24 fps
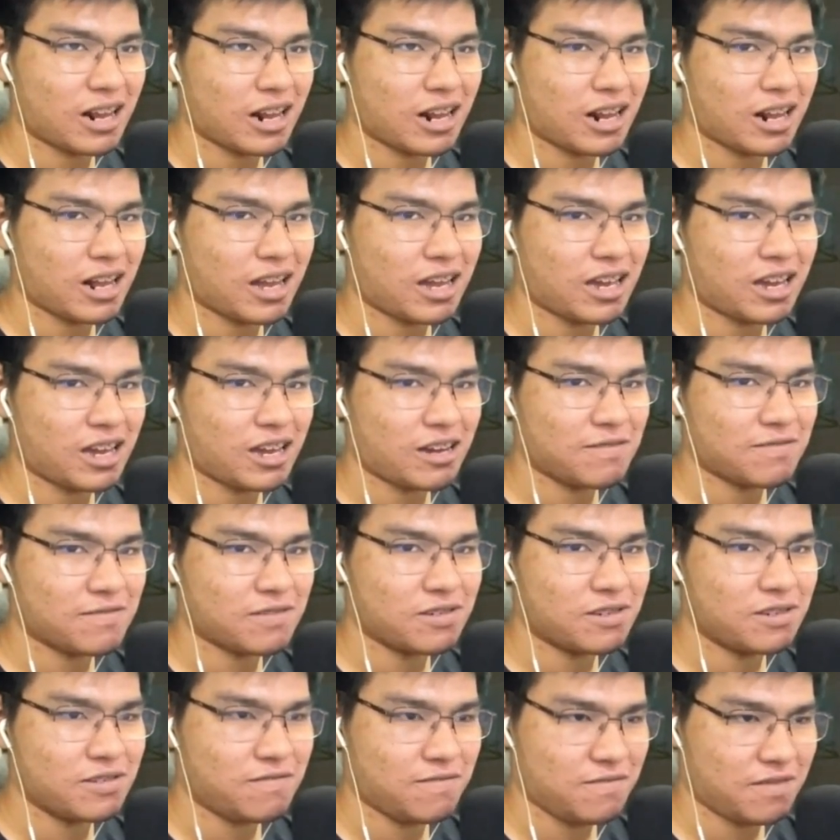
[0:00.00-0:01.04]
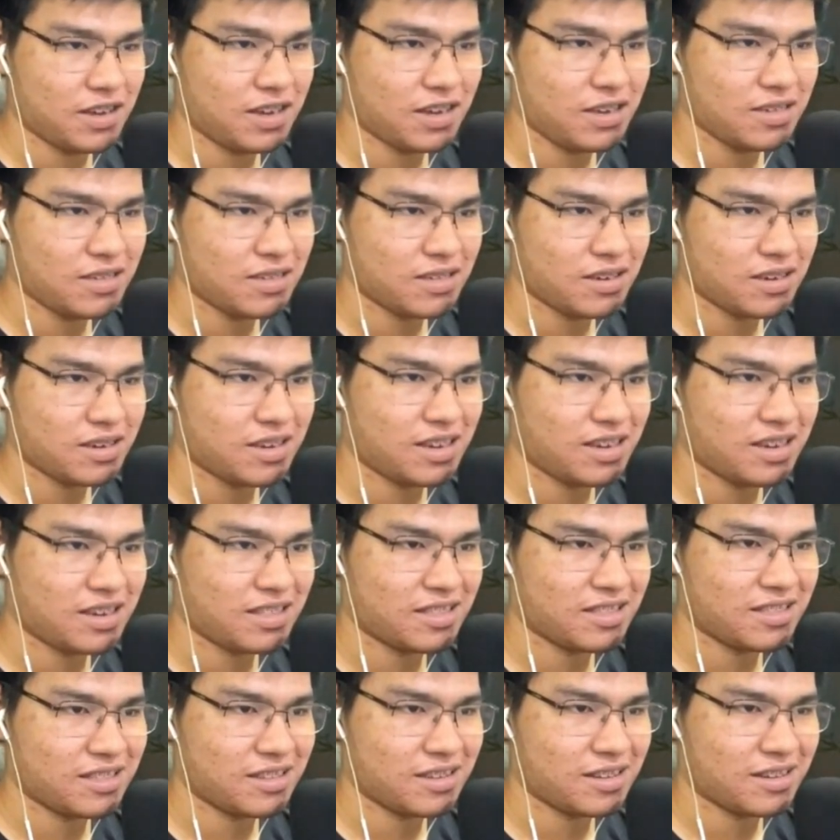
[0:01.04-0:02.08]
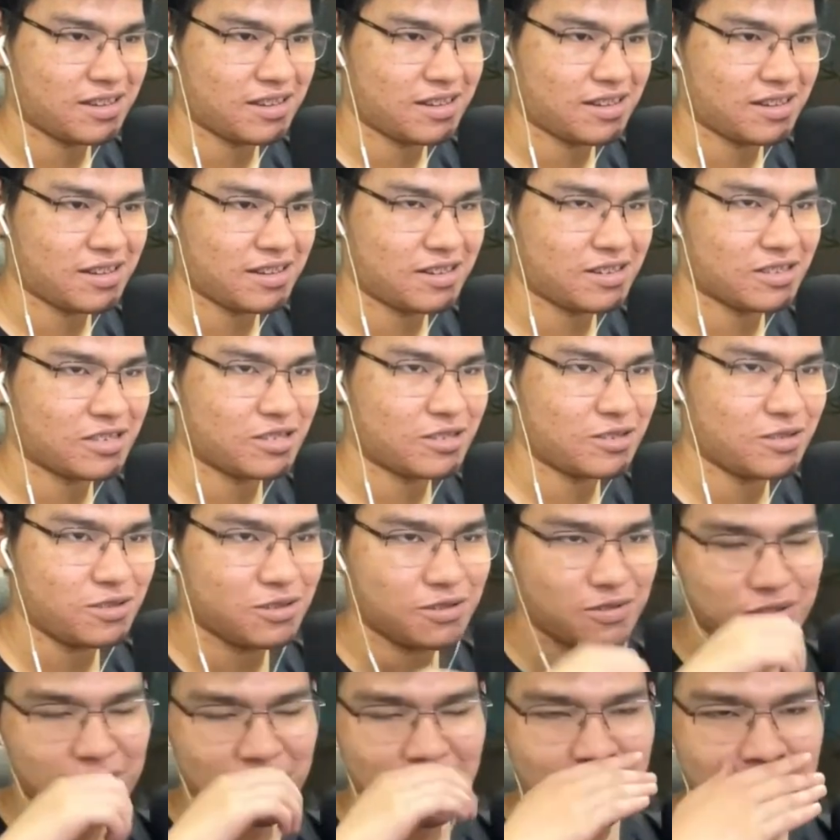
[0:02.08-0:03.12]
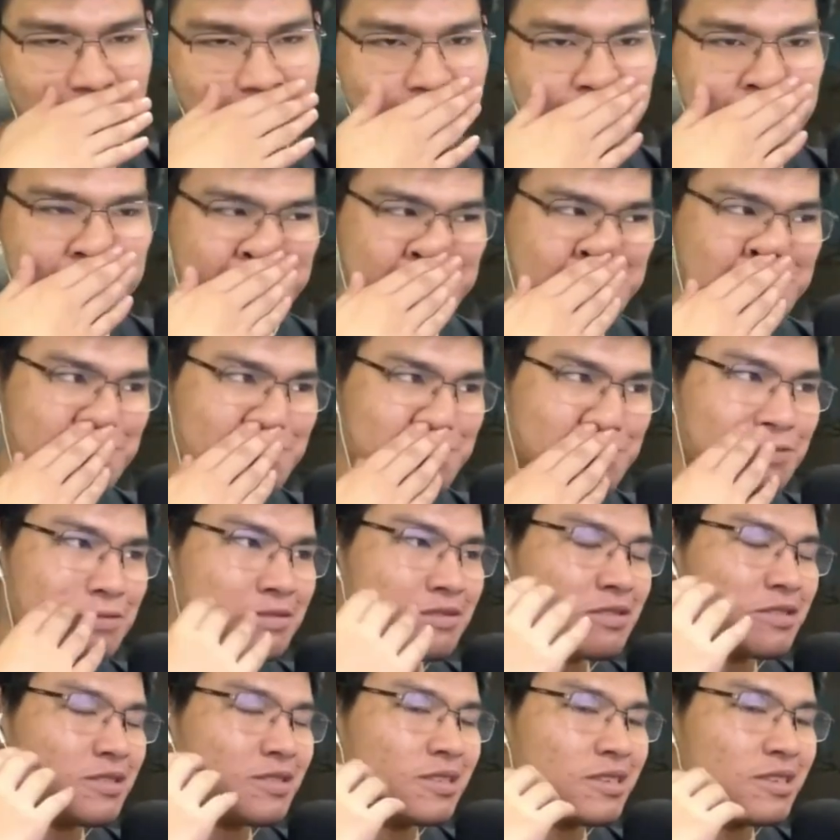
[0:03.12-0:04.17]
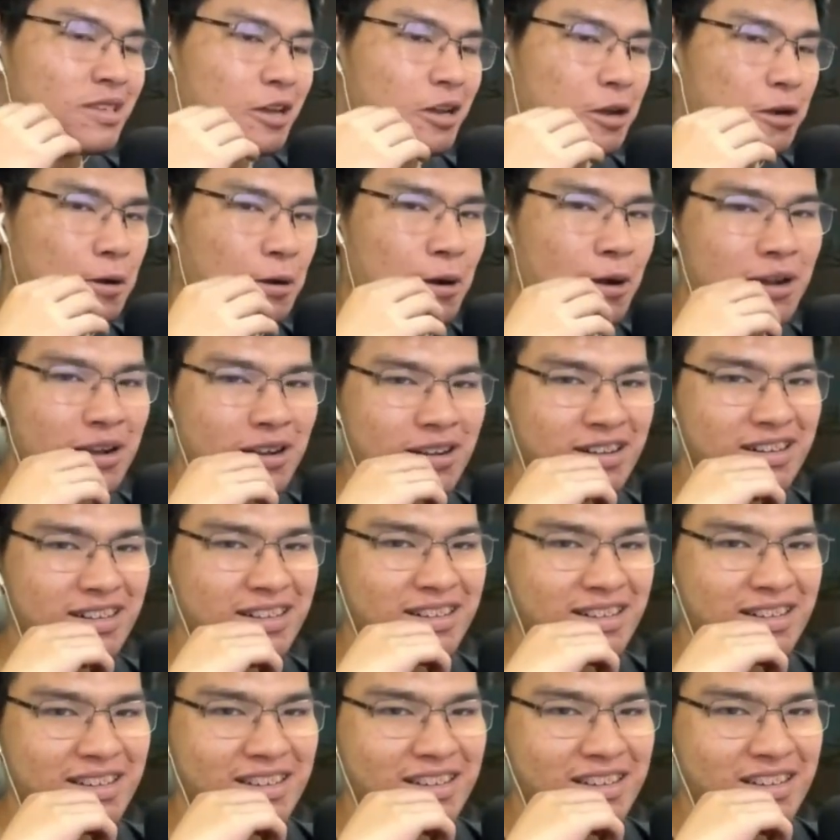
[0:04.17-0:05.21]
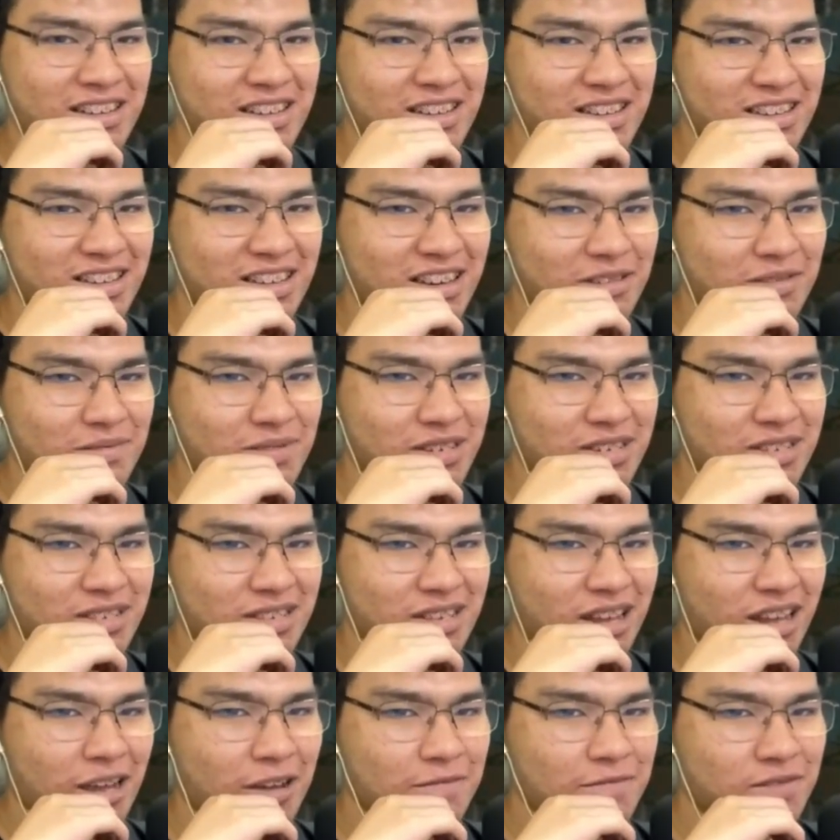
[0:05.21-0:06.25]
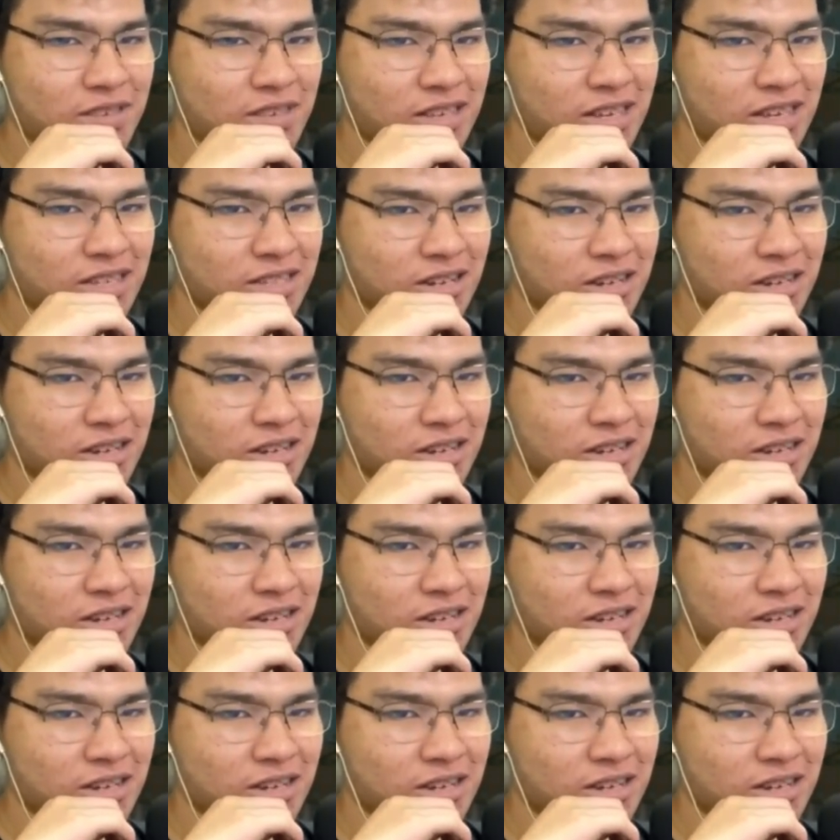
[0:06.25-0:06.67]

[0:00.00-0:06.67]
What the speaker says: I have good faith in Studio Dean. So, yeah, because I've seen a